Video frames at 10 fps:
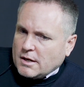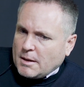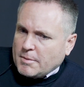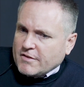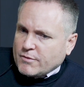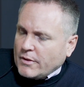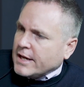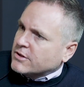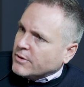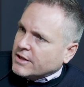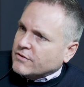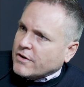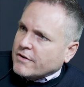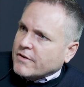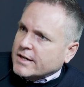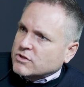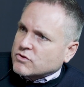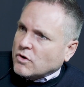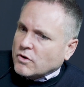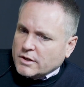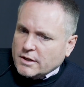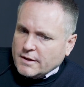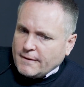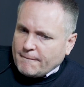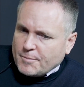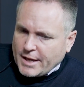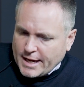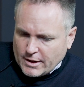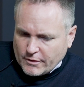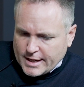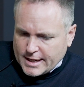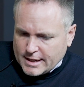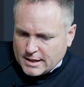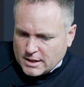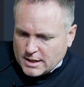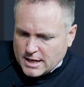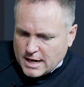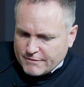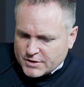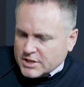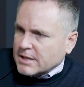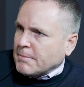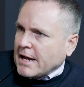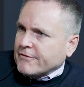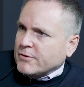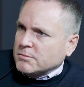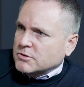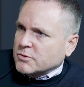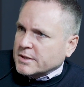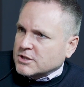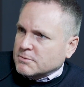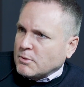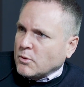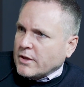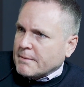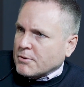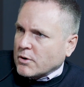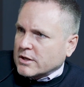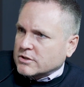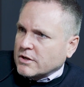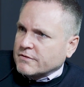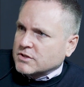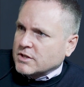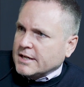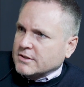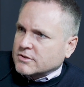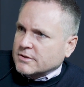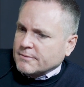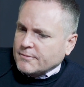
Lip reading: I believe what they're doing is very, very strong, and how they're leveraging the platforms to export their products overseas,